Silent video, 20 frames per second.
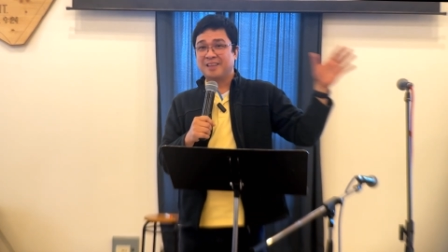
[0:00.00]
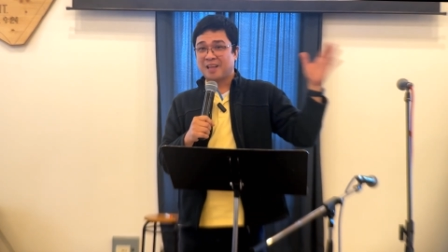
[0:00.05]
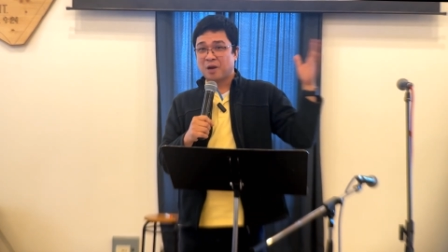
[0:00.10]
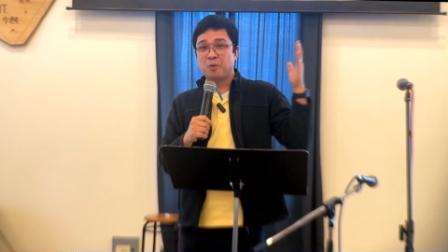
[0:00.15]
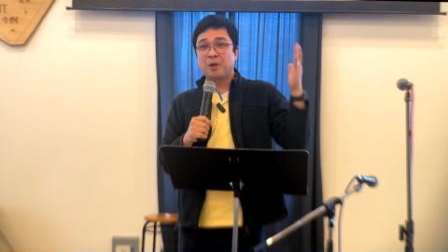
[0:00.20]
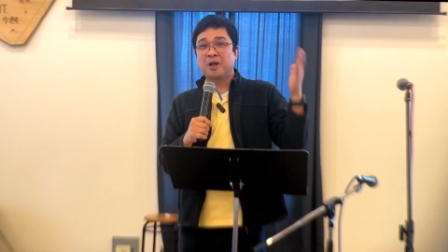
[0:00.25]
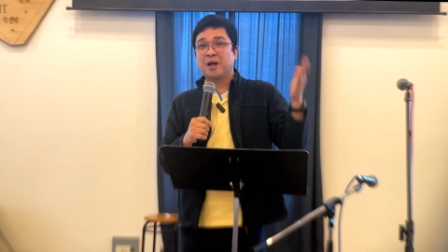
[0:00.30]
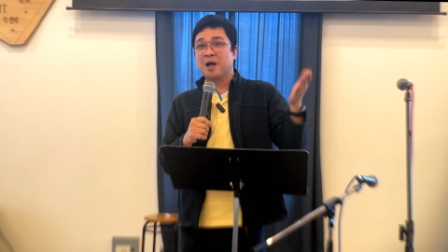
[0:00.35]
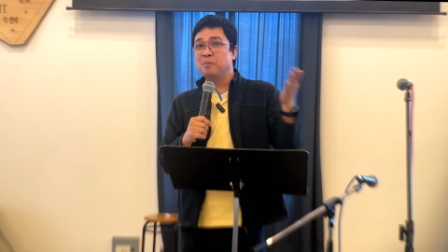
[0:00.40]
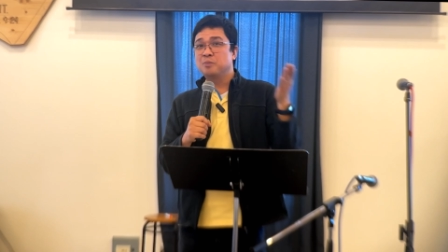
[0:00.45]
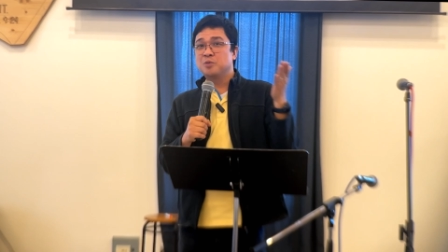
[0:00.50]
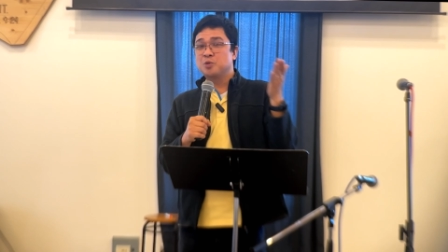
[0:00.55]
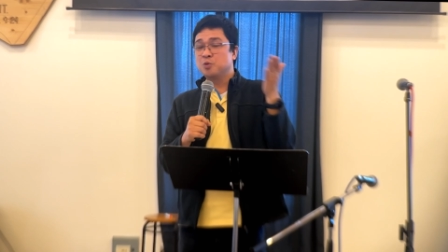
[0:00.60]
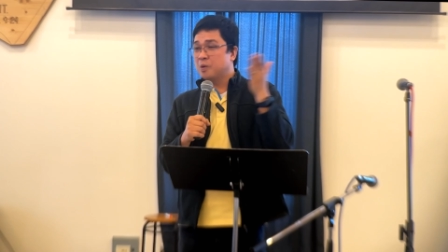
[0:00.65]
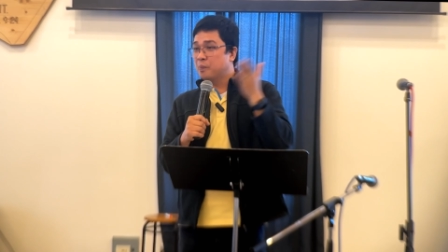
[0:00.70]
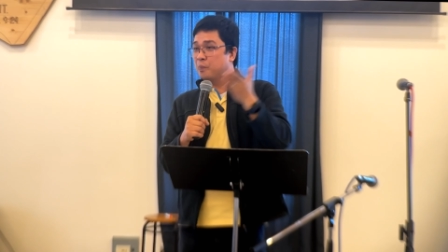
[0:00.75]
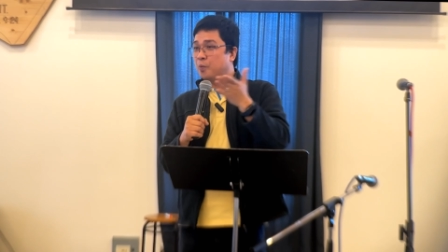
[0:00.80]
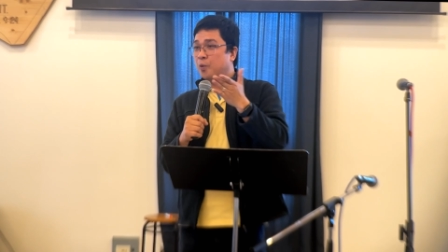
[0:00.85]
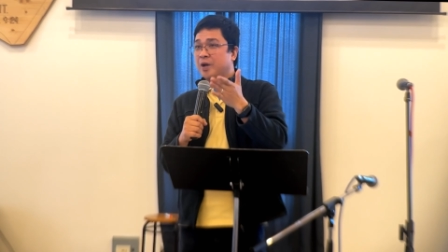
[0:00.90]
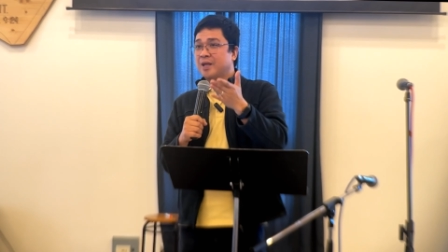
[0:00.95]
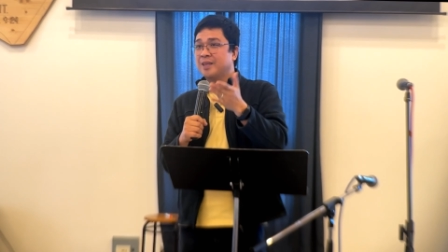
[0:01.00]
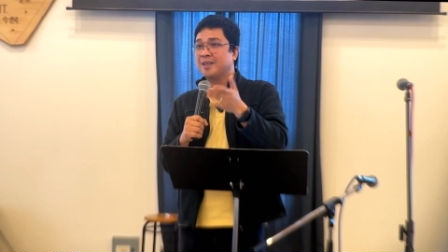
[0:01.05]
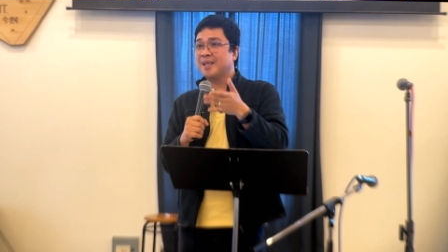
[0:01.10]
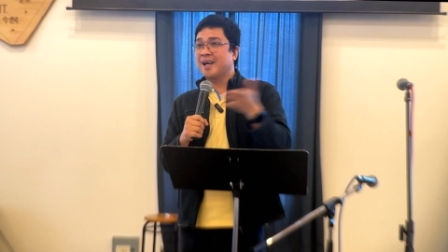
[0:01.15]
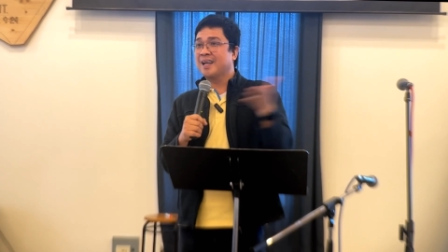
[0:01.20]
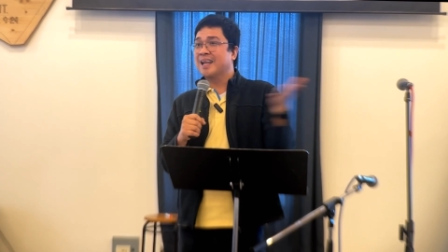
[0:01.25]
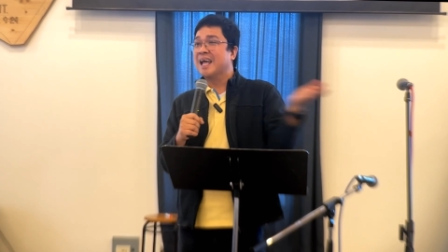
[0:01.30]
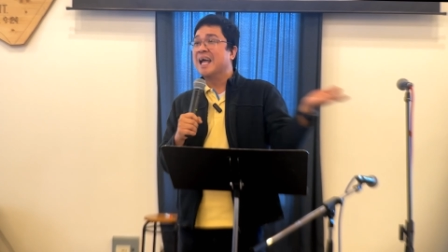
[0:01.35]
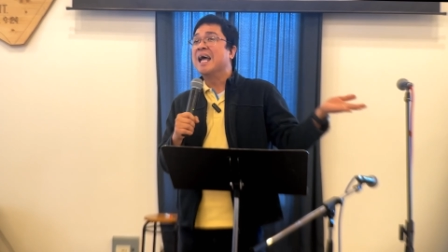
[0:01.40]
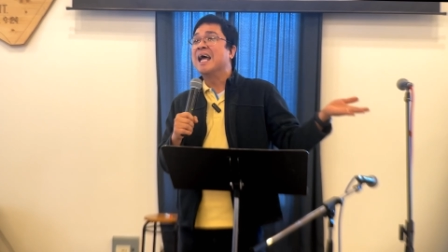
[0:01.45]
they will come to a point
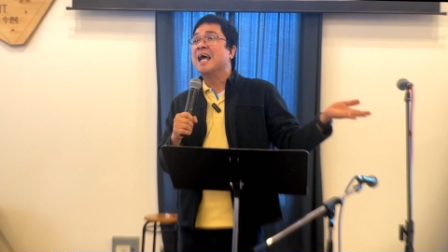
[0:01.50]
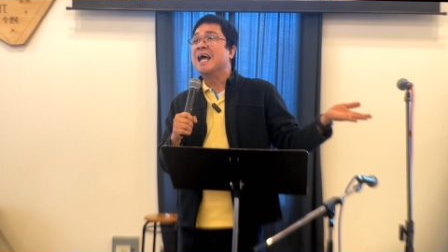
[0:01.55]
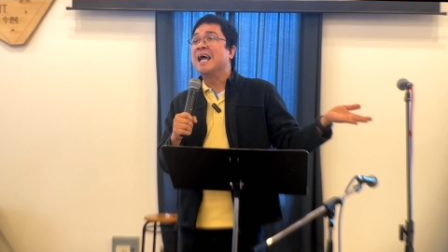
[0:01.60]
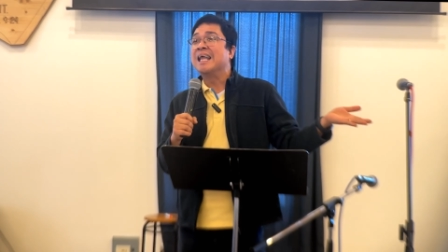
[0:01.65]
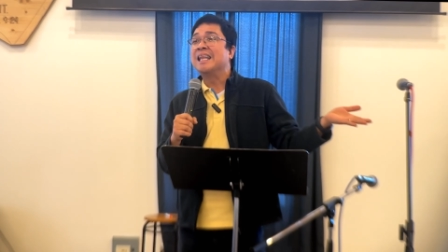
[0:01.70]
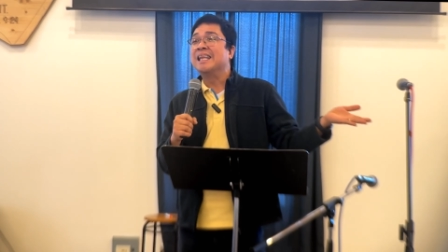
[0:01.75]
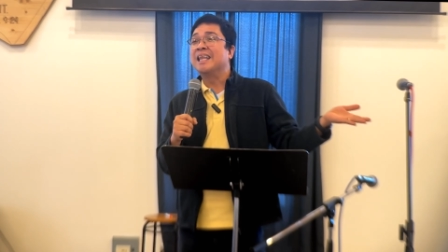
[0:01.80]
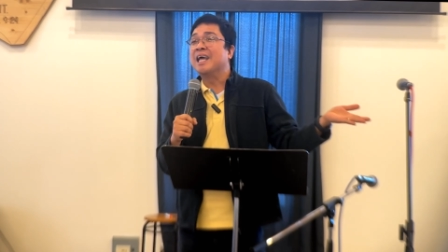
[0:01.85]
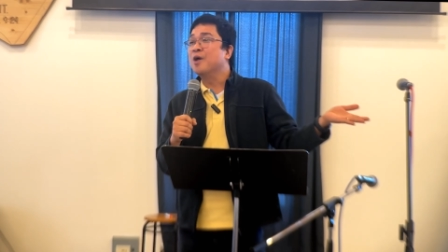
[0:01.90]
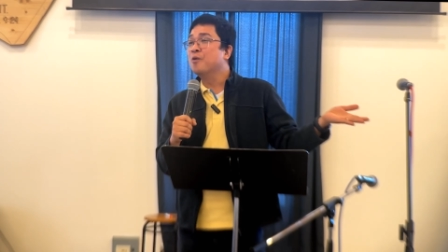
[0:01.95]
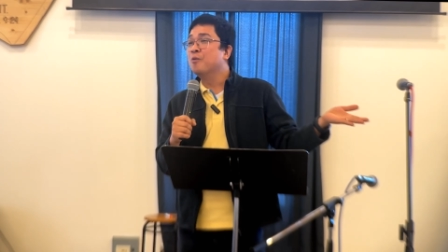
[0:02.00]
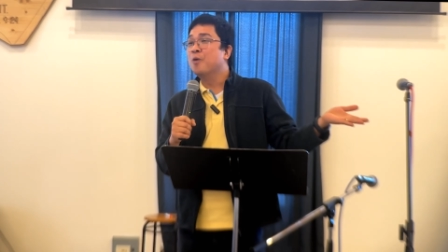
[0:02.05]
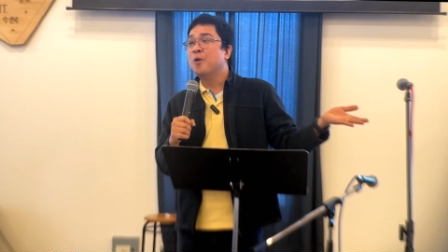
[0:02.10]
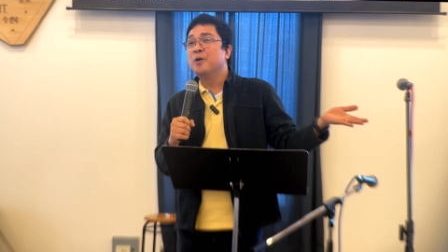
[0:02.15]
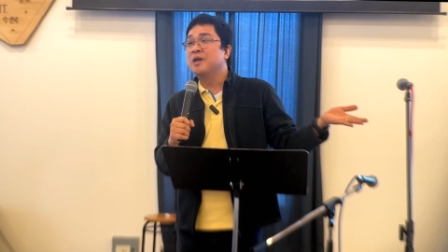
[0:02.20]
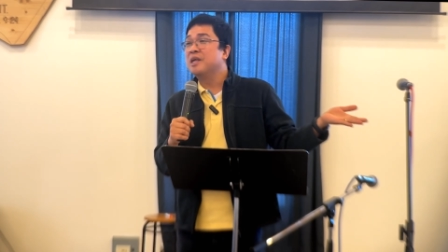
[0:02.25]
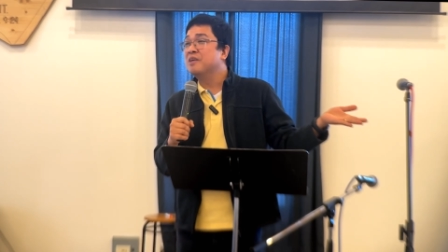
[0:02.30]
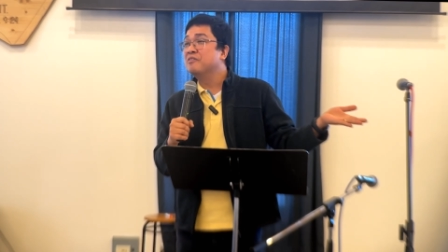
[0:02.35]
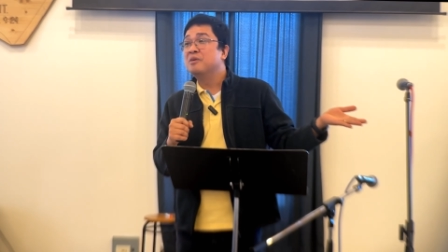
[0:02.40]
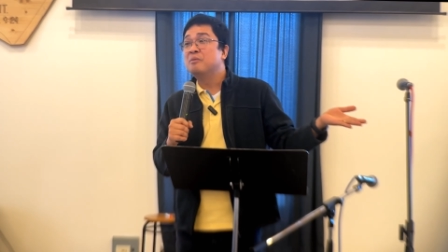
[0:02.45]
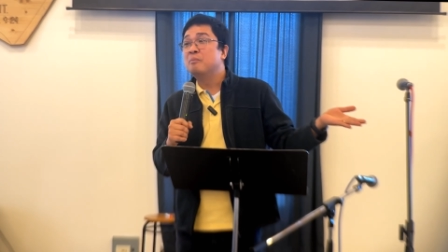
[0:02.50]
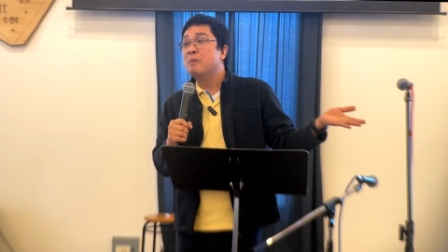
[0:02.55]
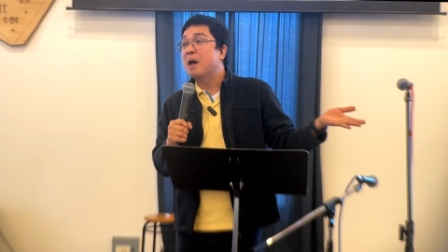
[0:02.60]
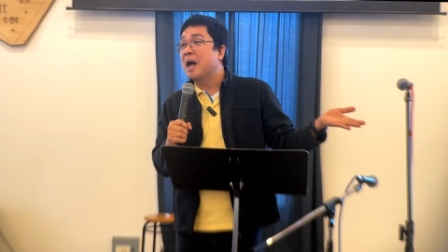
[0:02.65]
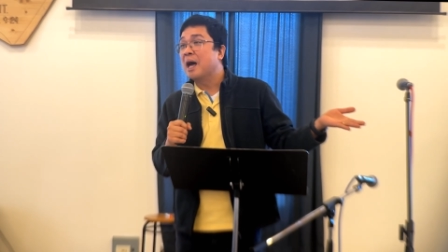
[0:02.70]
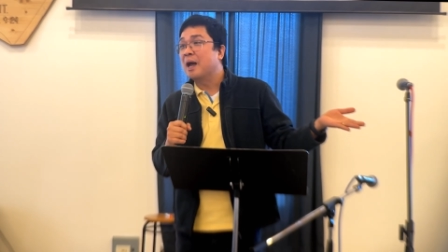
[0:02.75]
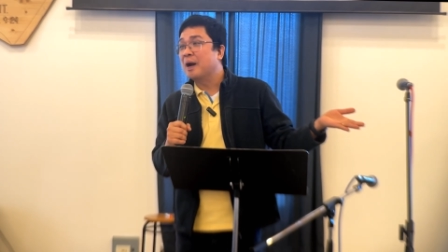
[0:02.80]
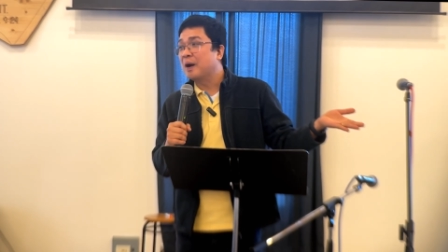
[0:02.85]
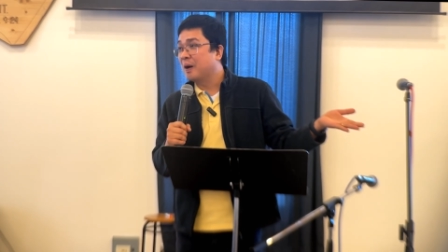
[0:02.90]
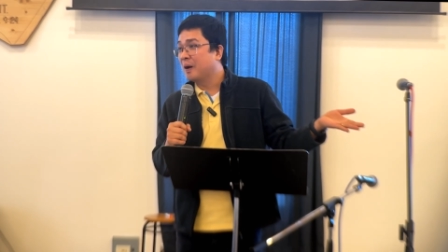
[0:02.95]
that they won't even
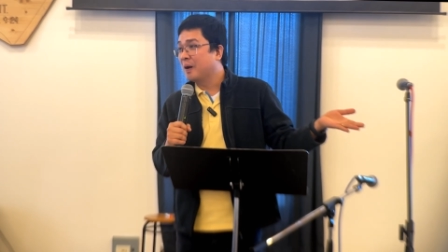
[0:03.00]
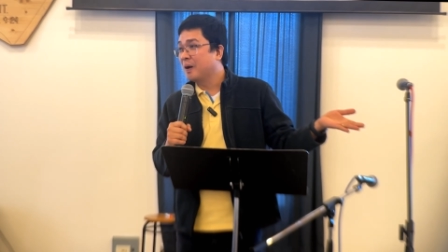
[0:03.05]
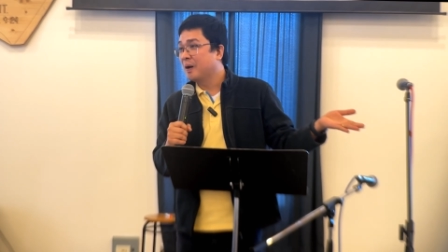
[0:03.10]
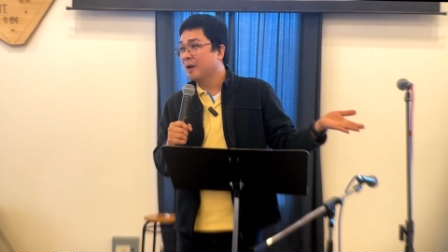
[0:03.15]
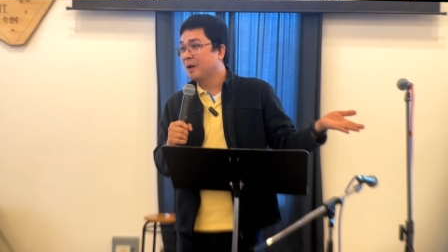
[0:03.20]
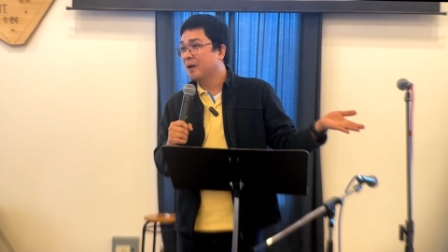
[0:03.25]
matter.